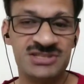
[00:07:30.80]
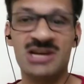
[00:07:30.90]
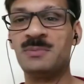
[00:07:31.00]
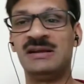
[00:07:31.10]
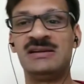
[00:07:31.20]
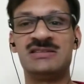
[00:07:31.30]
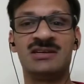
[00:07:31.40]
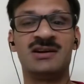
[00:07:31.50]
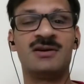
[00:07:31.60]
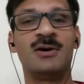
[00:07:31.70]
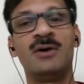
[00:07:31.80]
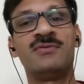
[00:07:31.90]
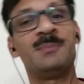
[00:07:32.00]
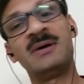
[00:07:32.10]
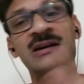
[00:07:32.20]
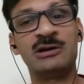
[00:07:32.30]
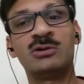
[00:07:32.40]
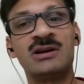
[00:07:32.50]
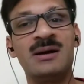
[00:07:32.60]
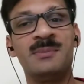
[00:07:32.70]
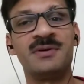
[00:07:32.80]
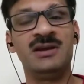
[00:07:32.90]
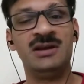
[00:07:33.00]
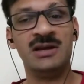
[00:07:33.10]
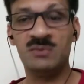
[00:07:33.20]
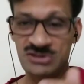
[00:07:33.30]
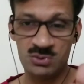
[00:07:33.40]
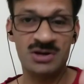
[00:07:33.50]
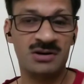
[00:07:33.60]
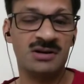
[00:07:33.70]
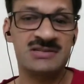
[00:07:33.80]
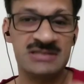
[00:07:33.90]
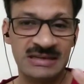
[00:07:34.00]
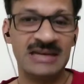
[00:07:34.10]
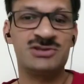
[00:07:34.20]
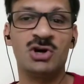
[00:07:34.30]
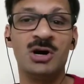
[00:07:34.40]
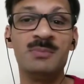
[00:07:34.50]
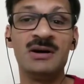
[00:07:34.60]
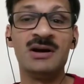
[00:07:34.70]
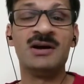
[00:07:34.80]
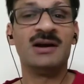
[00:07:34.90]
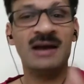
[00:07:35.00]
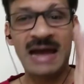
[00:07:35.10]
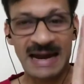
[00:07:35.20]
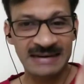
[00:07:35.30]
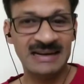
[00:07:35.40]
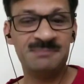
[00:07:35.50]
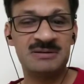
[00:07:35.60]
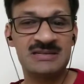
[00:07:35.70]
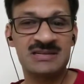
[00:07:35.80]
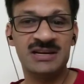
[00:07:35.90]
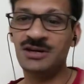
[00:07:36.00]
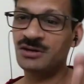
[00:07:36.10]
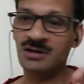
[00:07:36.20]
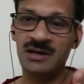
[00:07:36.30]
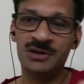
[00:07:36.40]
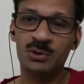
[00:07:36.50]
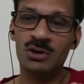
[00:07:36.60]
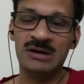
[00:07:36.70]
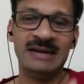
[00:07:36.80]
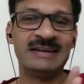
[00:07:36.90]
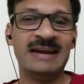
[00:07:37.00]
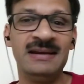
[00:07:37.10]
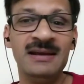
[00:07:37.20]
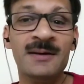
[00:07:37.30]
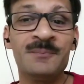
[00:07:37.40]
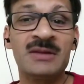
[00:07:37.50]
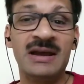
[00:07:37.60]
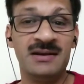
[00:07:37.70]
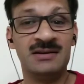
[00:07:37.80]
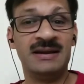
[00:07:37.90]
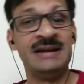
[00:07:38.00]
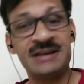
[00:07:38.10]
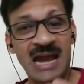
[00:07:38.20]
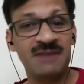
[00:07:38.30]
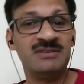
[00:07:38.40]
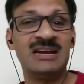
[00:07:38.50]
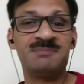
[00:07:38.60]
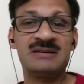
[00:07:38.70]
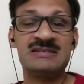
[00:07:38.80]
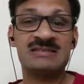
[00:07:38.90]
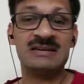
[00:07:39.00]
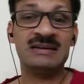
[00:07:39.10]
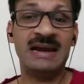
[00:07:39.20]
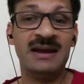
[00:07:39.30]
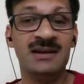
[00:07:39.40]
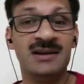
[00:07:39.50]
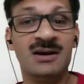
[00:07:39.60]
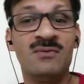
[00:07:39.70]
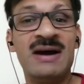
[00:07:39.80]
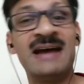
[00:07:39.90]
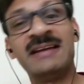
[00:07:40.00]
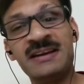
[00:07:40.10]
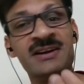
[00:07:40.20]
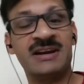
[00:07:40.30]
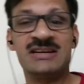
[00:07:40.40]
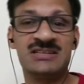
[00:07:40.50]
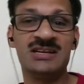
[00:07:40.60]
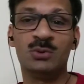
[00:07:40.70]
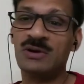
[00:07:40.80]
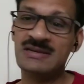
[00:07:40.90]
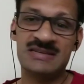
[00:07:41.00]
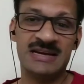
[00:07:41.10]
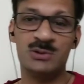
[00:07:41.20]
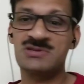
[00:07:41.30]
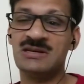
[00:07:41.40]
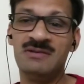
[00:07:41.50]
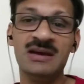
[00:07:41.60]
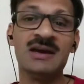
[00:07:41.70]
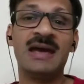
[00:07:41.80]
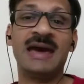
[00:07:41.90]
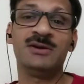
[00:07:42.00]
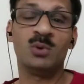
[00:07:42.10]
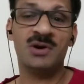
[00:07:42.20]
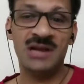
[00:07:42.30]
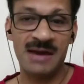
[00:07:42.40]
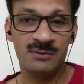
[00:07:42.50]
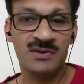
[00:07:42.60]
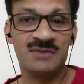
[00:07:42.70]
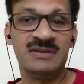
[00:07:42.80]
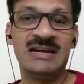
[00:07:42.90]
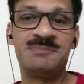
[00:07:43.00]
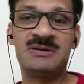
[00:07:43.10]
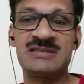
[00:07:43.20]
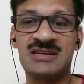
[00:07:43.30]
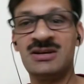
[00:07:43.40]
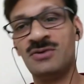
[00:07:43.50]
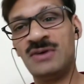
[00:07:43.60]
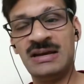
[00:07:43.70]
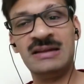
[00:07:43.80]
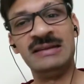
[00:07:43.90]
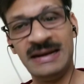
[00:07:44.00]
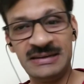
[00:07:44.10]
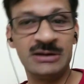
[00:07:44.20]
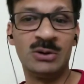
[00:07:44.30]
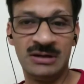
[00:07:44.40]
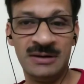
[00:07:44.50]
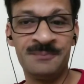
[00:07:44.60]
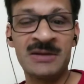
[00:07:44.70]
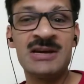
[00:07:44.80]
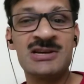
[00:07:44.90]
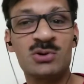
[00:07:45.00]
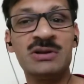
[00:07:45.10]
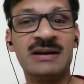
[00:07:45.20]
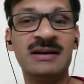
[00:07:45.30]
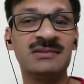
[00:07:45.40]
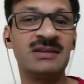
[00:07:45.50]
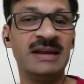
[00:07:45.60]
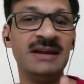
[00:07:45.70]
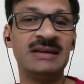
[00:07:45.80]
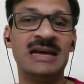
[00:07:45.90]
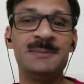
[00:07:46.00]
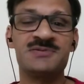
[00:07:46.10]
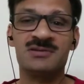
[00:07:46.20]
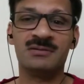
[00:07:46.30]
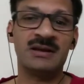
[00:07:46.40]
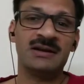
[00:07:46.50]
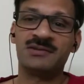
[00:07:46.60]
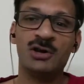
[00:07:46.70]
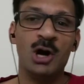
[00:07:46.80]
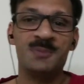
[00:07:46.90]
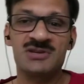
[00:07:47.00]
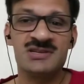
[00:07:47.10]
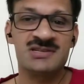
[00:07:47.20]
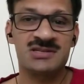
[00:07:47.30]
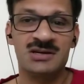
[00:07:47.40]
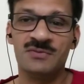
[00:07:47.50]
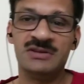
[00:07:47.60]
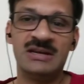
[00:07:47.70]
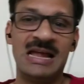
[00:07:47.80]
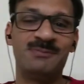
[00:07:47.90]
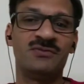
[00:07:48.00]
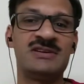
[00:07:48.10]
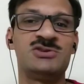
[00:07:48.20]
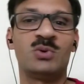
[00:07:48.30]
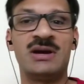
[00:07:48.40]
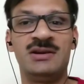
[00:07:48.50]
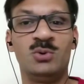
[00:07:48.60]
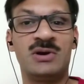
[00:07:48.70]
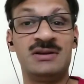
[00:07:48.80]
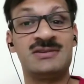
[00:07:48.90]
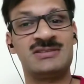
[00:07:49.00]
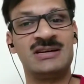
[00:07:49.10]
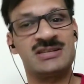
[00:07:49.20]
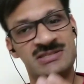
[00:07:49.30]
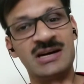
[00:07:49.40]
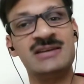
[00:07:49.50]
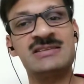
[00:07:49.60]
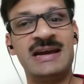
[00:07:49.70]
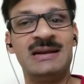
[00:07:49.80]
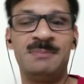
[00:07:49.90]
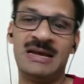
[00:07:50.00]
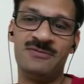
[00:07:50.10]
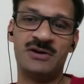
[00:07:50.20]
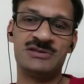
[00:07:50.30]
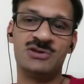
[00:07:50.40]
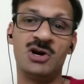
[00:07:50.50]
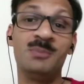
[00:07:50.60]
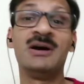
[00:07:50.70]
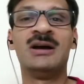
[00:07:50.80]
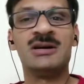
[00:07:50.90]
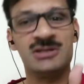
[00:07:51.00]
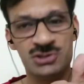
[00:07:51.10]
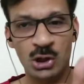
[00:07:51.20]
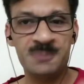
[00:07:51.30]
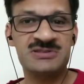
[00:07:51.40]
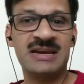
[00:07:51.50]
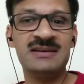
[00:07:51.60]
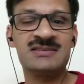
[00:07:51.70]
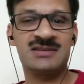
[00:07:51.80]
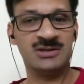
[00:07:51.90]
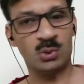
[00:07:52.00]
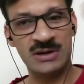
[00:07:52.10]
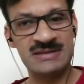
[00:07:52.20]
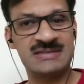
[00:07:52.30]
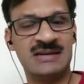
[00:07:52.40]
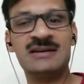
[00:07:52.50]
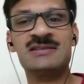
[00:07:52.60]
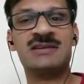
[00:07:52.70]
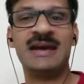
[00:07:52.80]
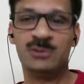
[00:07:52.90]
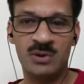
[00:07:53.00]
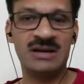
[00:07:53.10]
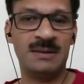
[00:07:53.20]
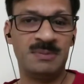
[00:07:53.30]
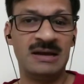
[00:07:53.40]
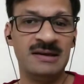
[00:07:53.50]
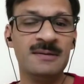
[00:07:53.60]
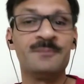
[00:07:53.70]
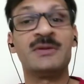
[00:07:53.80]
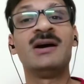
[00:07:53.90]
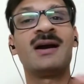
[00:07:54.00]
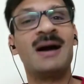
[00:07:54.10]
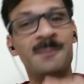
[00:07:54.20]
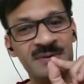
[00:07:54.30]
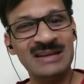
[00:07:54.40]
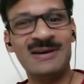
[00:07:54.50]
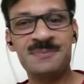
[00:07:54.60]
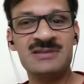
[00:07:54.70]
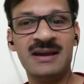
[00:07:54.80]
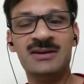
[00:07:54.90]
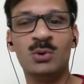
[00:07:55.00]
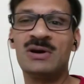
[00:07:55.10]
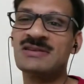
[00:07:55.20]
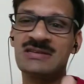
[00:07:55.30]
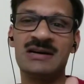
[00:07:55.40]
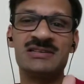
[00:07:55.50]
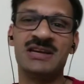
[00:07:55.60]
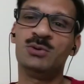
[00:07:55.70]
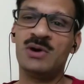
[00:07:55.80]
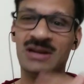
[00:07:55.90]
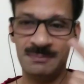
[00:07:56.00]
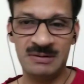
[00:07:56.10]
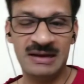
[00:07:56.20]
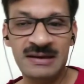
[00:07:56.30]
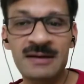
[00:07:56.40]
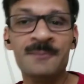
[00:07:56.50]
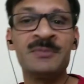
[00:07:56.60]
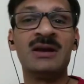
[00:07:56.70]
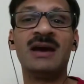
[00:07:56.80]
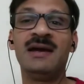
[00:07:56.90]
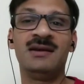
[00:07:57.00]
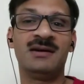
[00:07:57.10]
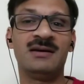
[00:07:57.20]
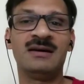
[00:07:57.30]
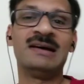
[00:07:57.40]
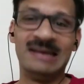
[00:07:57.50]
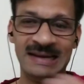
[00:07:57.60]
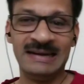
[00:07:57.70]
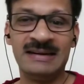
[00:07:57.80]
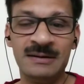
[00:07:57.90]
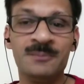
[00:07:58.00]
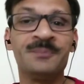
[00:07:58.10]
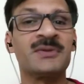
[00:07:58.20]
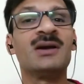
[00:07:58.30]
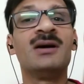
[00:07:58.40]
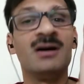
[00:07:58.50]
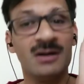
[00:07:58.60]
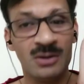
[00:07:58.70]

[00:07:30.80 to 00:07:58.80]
HR manager of a particular company in which you are seeking a job. Add that person into your LinkedIn ID and interact with that person, and via that interaction you can send your CV and you can have a word with that person via LinkedIn only. So there are three types, there are three options with the help of which you can search and apply for a job sites you can search and you can apply, company website you can search and you can apply, and LinkedIn.